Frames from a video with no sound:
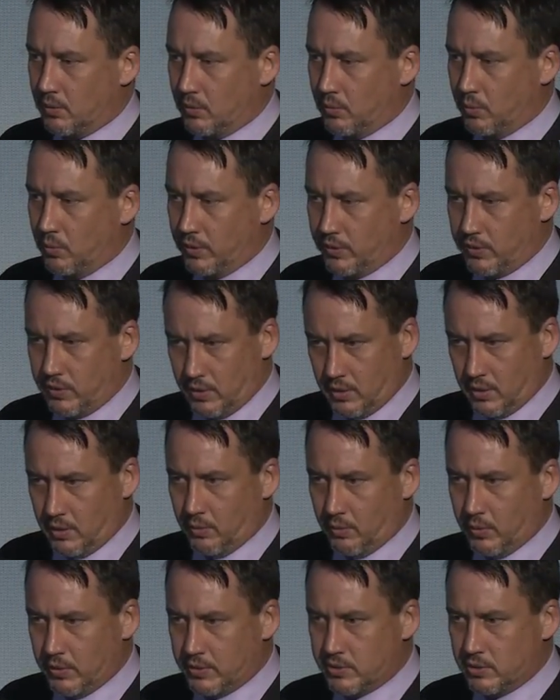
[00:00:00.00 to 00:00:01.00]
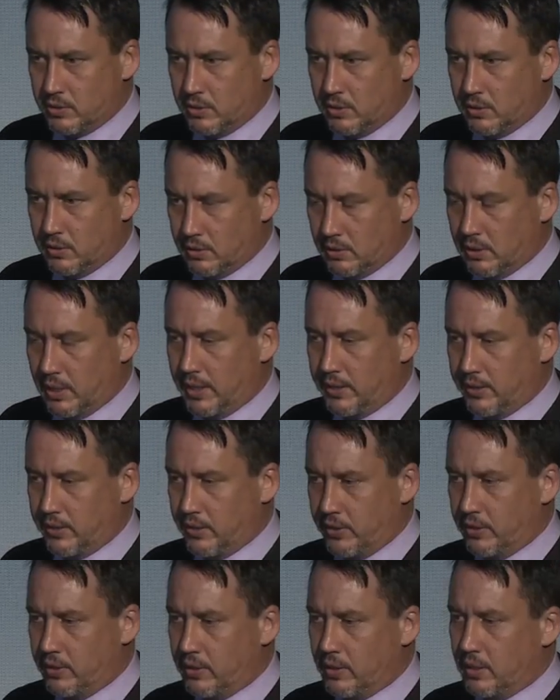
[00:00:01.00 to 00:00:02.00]
with an original
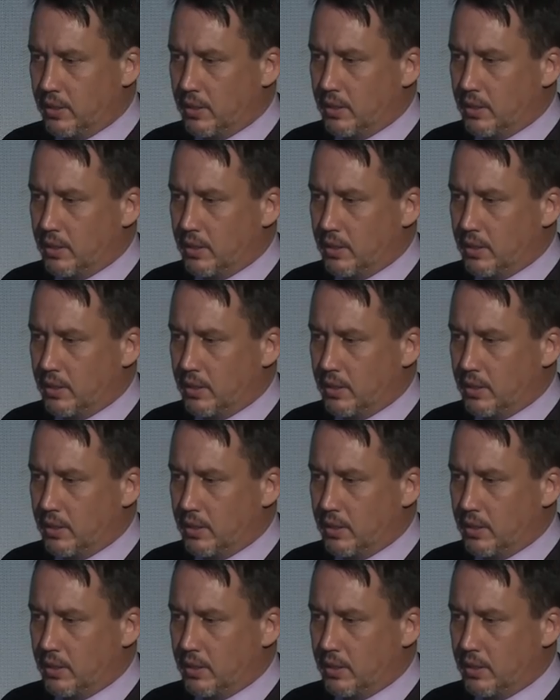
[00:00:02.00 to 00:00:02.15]
lender.